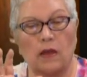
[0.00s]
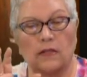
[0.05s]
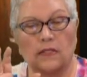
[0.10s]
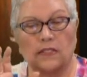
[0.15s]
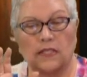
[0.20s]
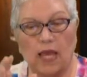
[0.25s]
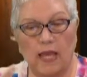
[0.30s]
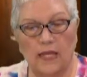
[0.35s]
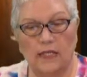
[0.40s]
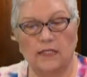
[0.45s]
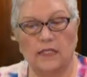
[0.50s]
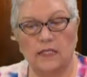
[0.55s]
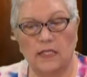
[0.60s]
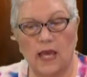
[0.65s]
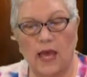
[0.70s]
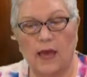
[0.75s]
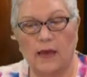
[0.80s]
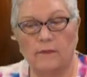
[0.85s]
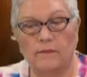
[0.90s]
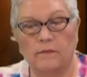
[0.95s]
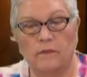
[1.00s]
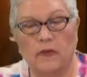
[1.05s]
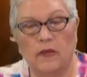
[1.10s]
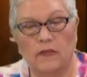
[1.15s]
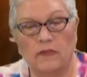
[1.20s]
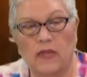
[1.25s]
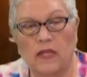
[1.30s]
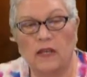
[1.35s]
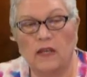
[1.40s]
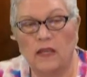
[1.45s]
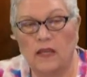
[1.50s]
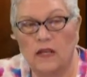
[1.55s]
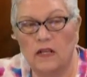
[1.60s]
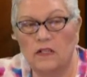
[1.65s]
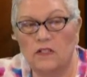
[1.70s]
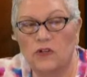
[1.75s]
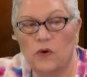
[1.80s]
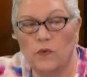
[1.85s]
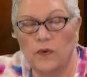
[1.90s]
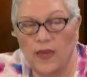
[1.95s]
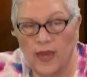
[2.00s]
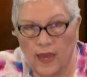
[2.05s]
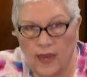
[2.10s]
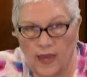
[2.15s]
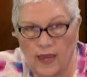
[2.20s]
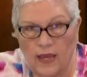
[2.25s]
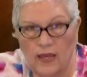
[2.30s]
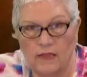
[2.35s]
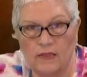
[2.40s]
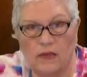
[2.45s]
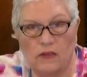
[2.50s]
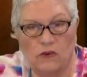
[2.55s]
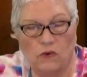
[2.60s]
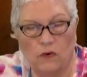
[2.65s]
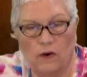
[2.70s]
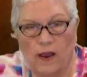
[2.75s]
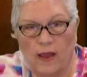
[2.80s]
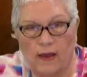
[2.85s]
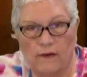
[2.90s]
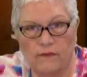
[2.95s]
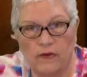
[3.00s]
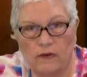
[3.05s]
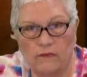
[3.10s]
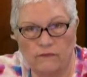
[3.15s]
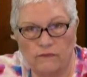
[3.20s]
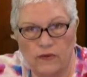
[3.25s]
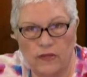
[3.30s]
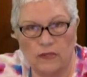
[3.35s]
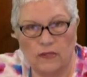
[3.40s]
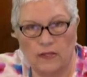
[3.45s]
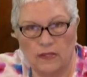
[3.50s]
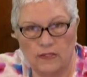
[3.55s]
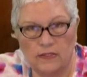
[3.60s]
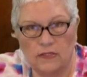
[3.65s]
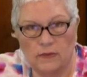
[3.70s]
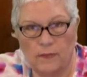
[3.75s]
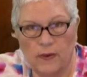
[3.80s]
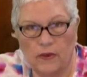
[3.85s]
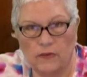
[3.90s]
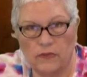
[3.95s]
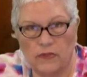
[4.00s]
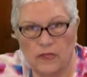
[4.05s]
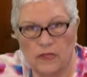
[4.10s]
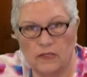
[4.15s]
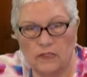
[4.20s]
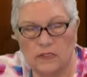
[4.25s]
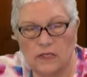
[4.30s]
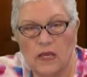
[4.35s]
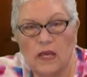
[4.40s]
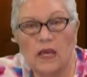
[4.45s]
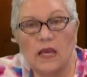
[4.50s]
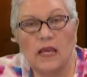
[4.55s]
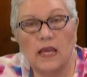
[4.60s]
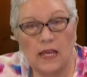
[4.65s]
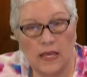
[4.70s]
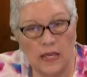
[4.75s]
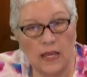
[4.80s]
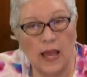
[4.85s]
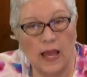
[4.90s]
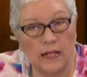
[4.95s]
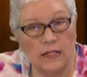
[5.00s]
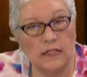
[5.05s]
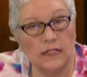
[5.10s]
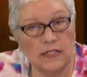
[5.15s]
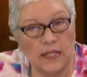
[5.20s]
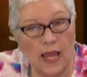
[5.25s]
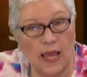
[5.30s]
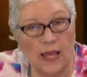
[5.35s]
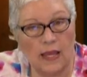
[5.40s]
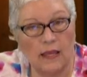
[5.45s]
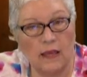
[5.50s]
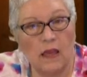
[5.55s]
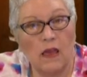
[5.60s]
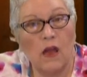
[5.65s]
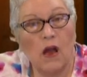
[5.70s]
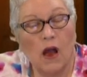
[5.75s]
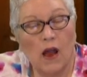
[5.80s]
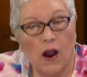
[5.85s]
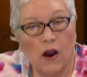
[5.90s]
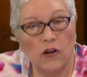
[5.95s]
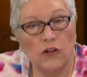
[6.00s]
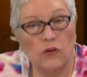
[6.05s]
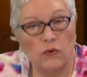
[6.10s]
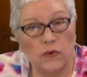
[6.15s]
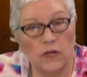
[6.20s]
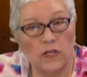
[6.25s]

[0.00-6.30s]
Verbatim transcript: saying to them that it is okay that you're having feelings about this, and saying, are you